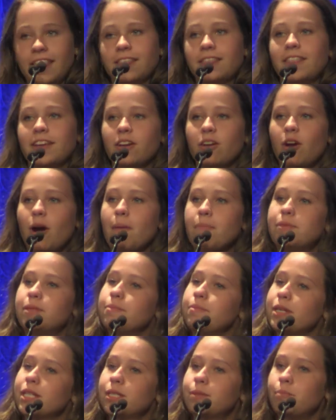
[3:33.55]
dear
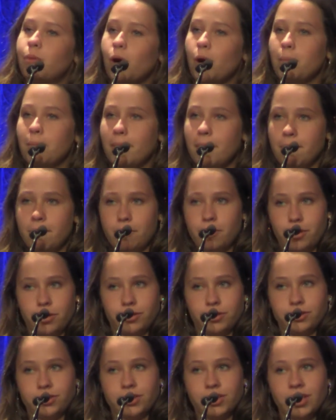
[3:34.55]
Optimist board
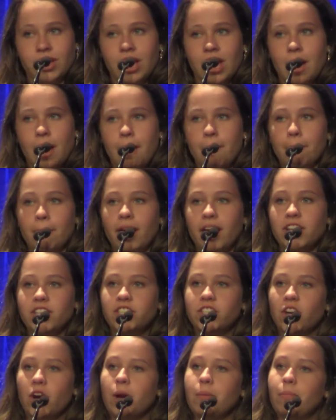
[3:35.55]
members, my
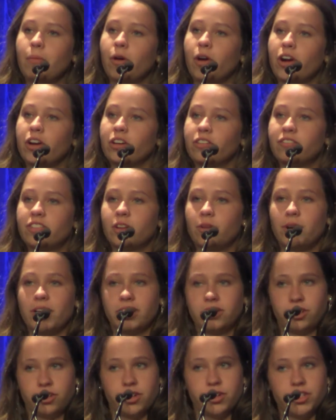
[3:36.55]
JOOI board of
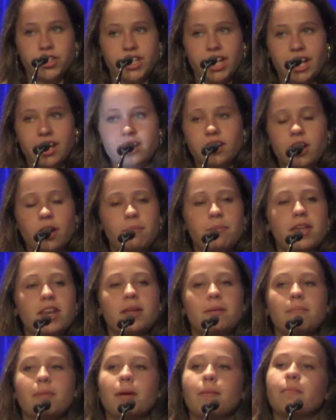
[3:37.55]
directors and
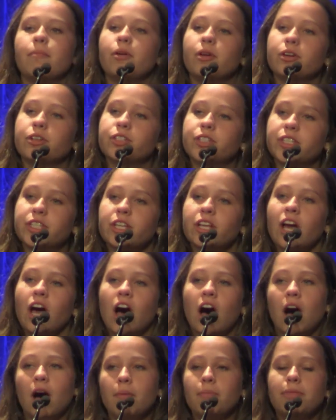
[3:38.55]
committee members,
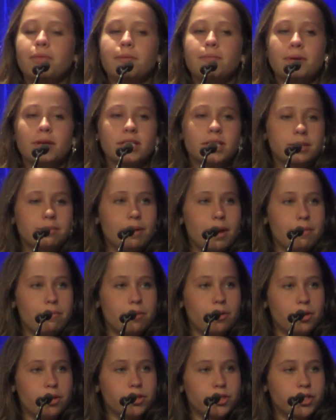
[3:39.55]
Optimist
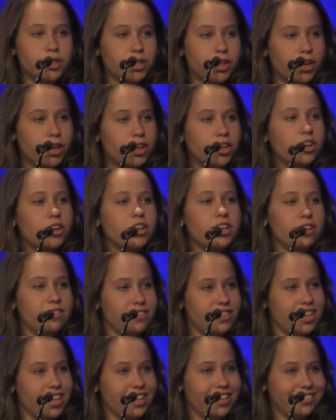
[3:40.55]
members, good
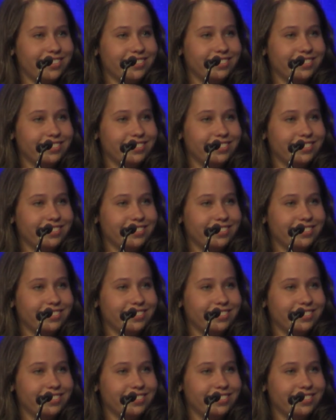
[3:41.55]
evening.